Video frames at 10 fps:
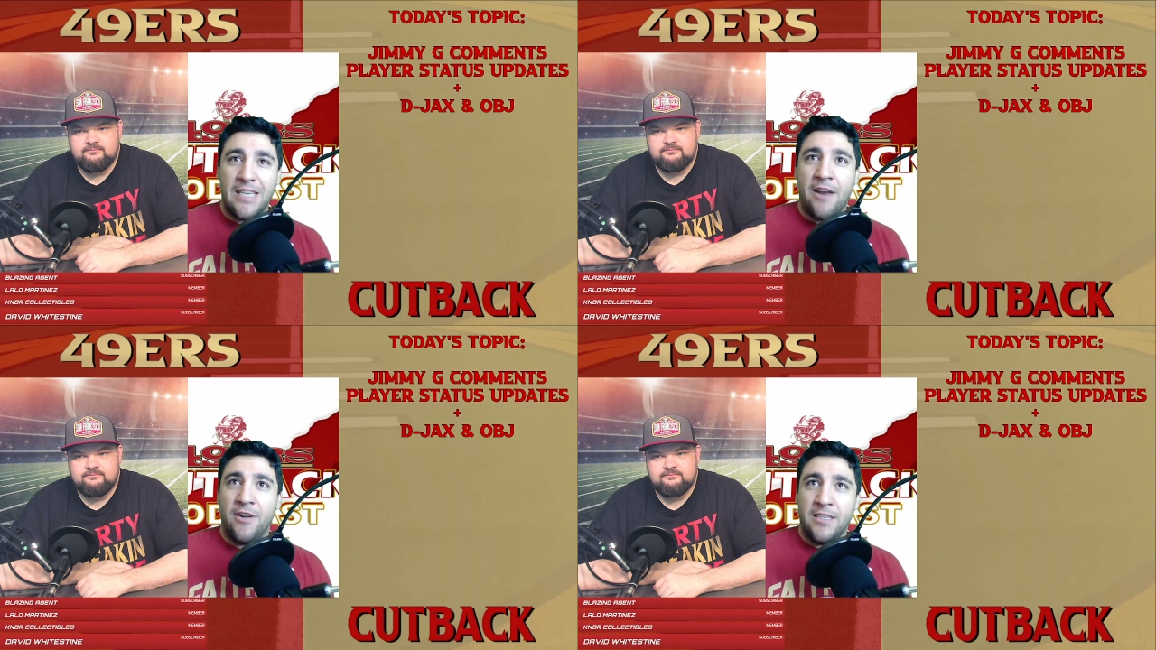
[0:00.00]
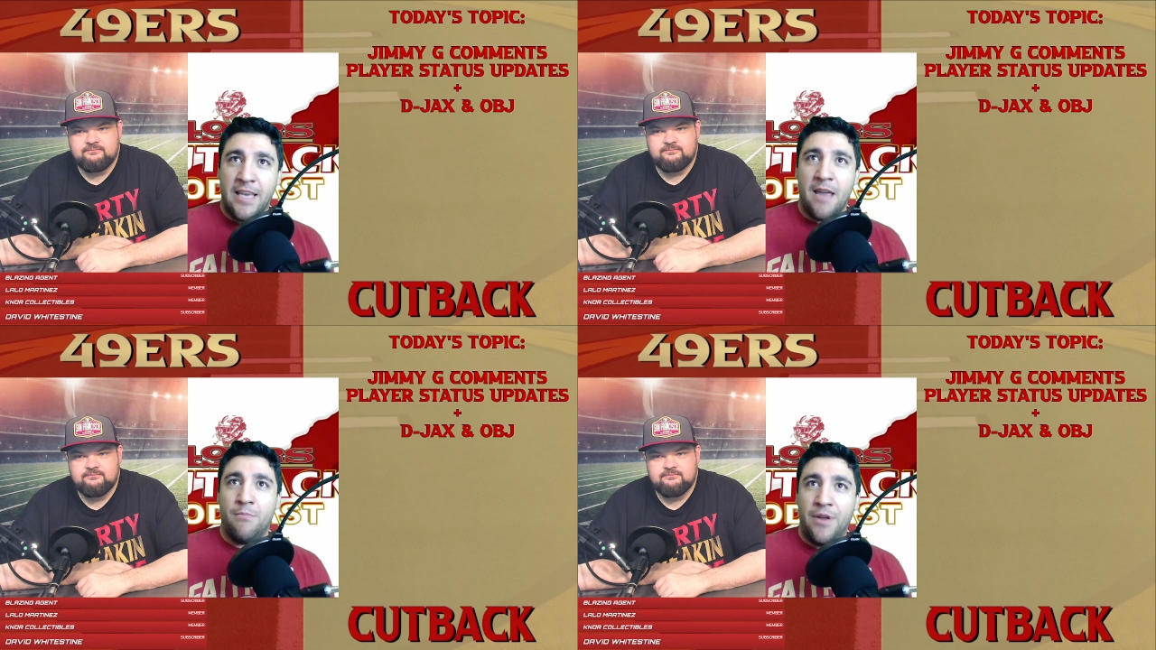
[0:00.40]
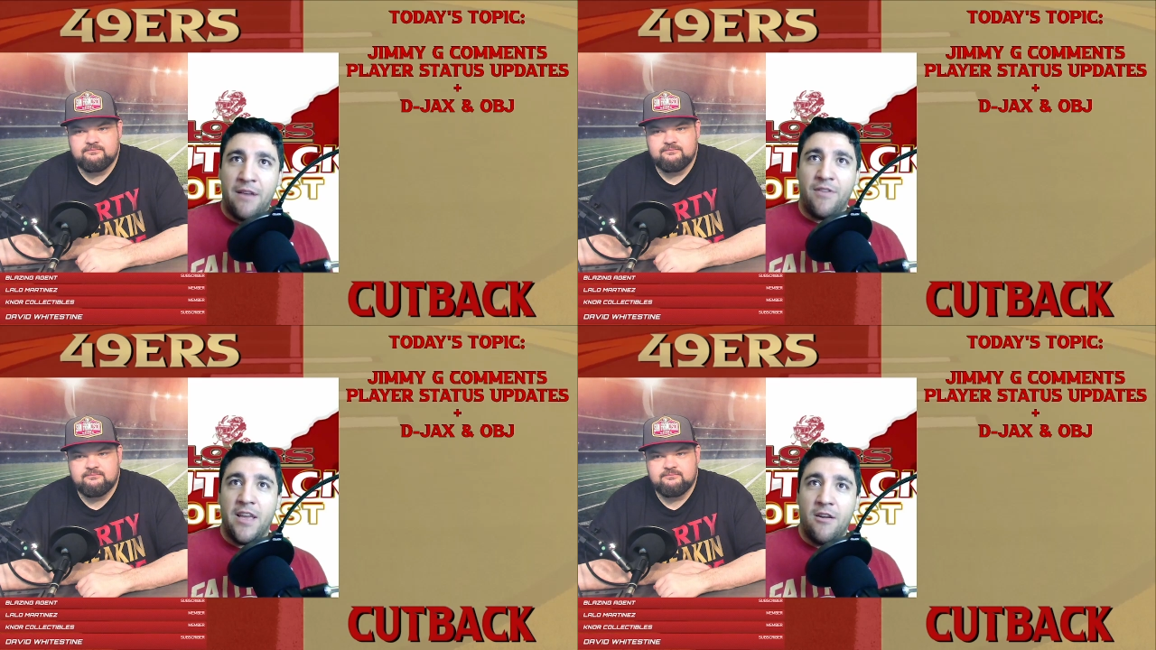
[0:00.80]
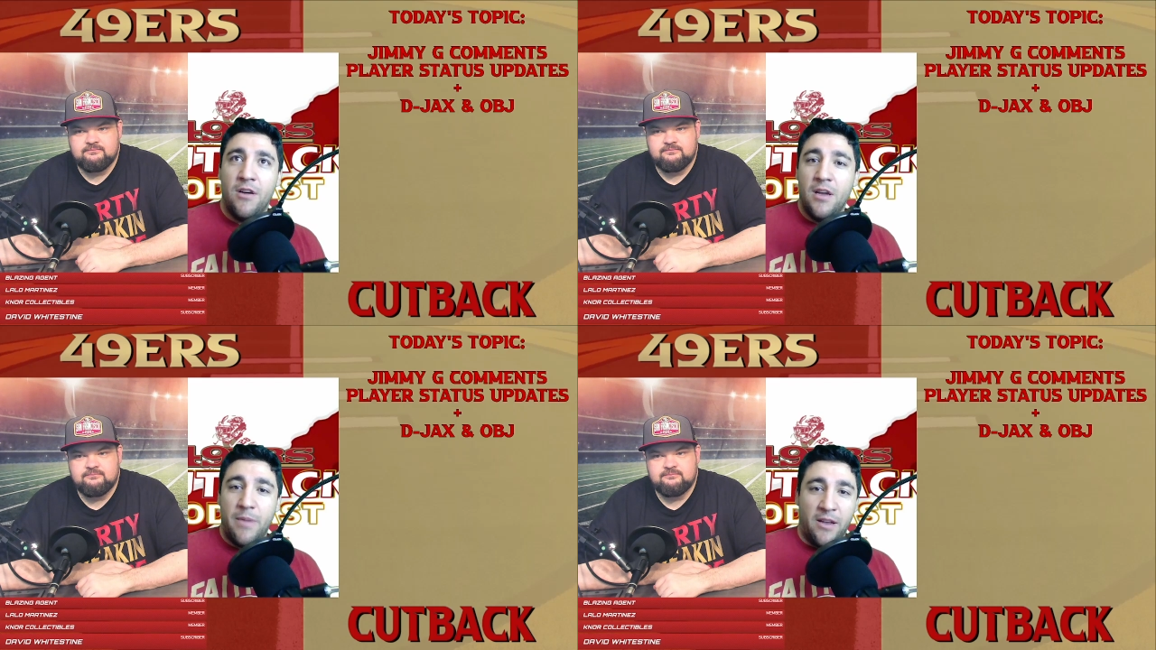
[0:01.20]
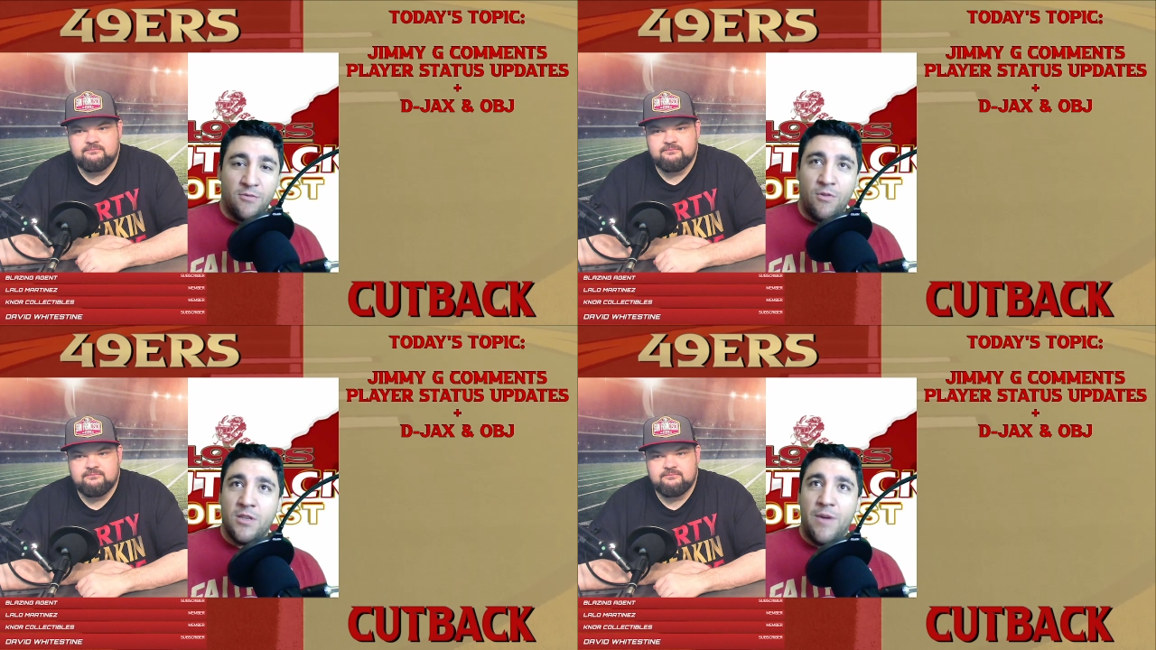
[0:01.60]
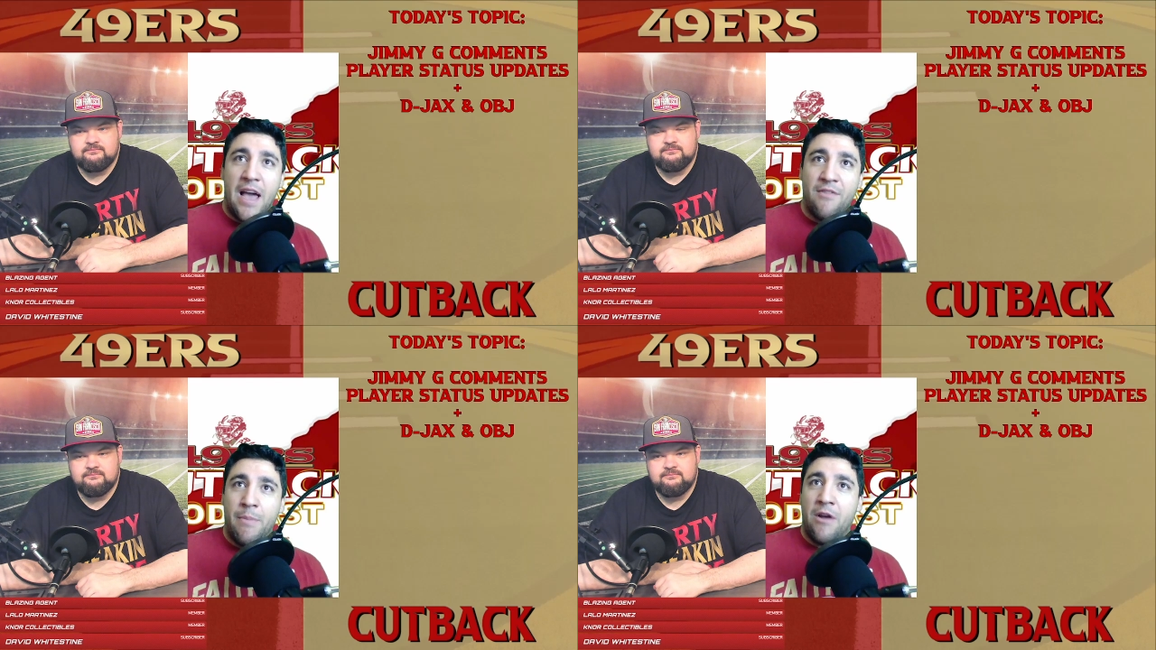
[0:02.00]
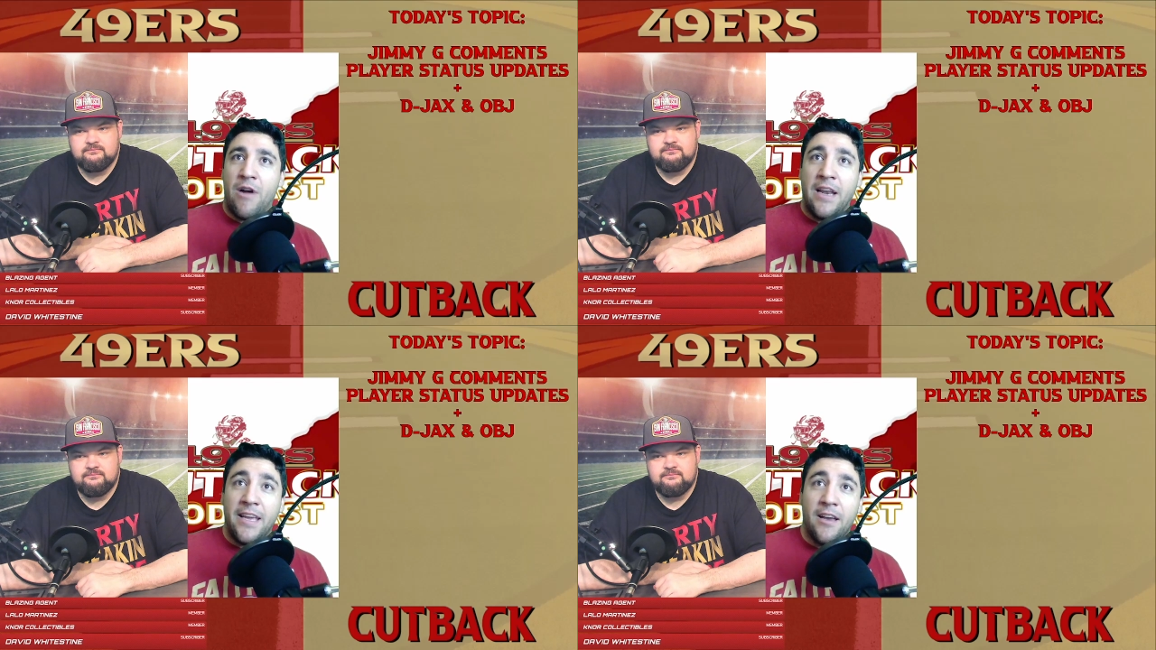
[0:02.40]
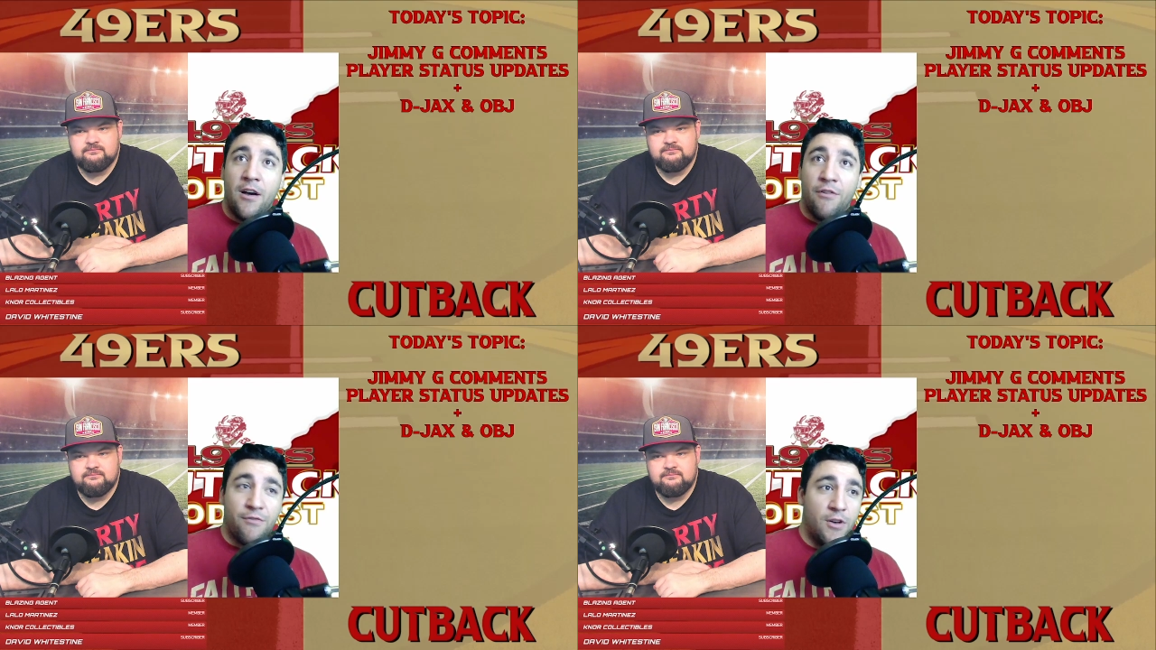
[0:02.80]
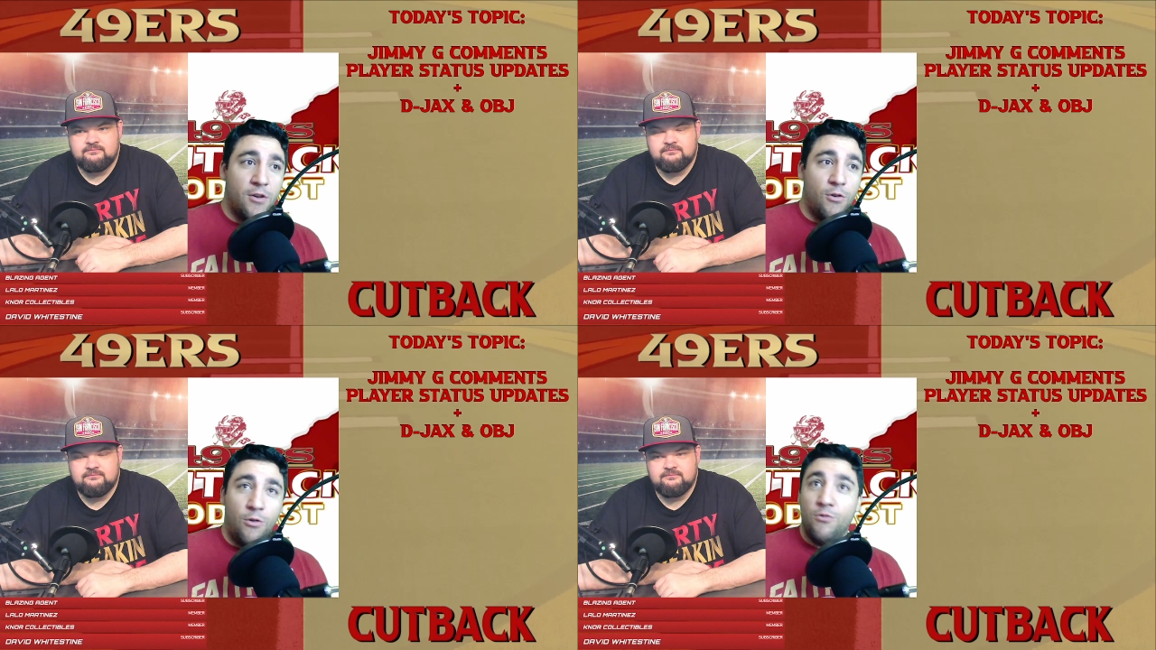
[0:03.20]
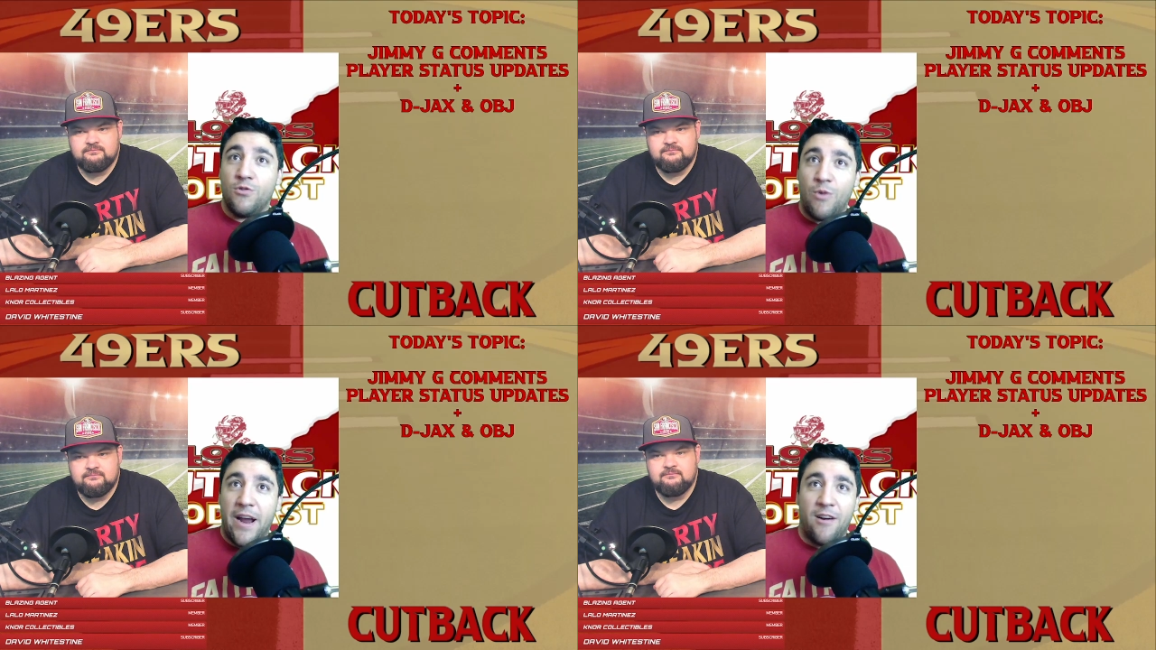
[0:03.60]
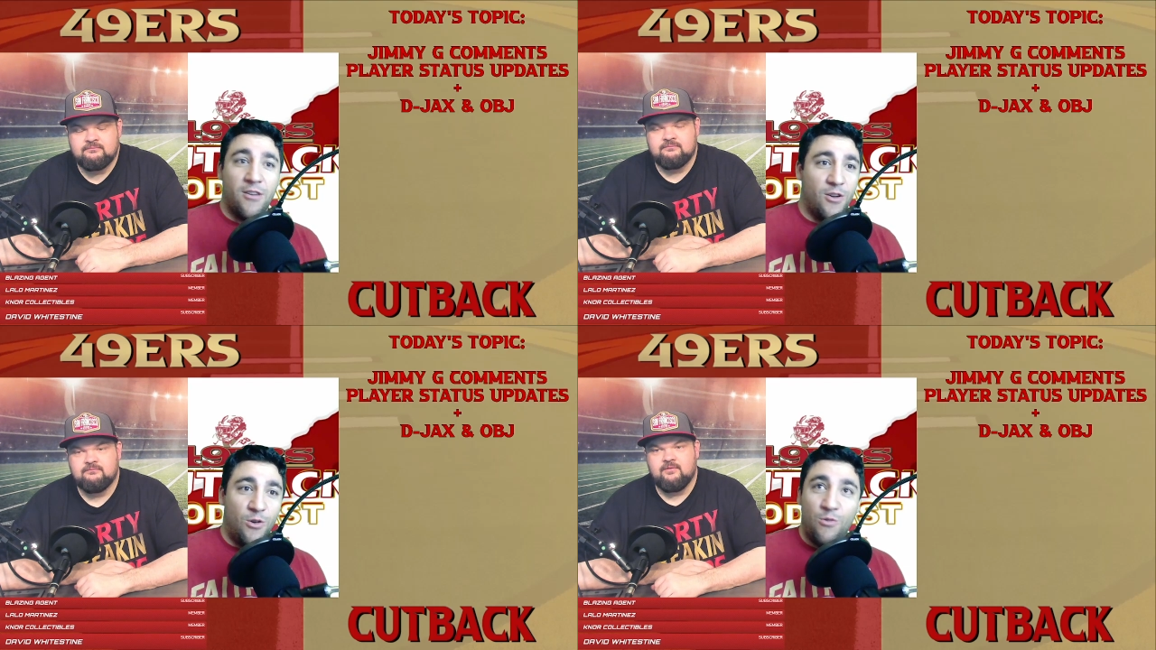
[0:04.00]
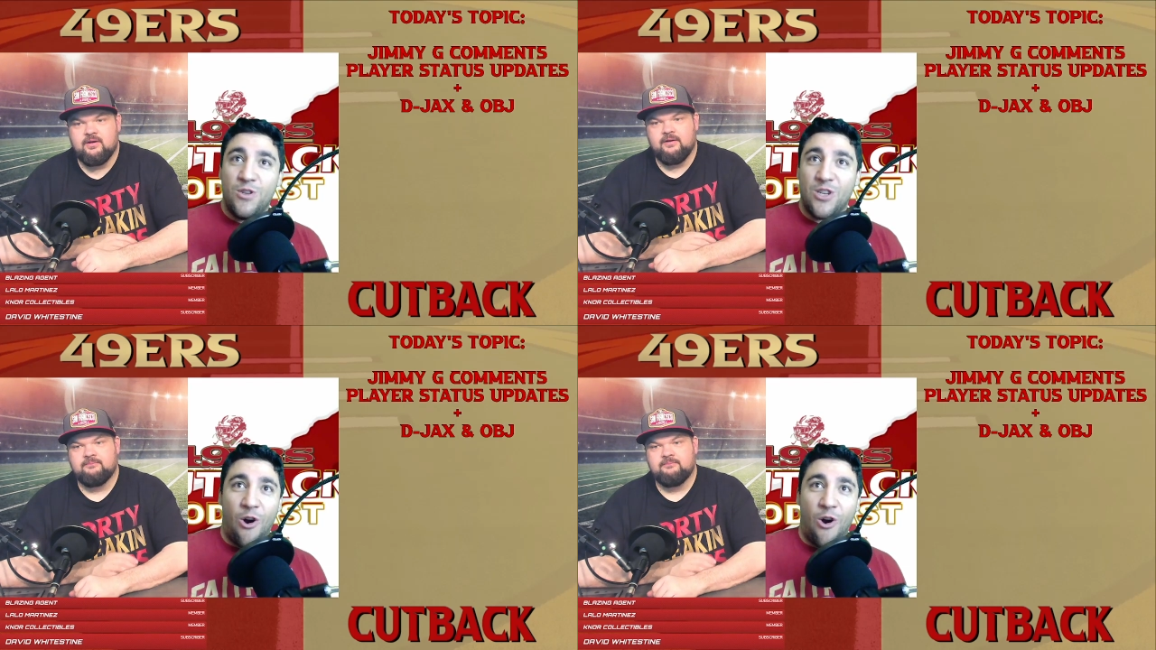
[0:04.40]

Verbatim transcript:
Speaker 1: saturday's game plan video because once we have a better idea of who's where who's yeah.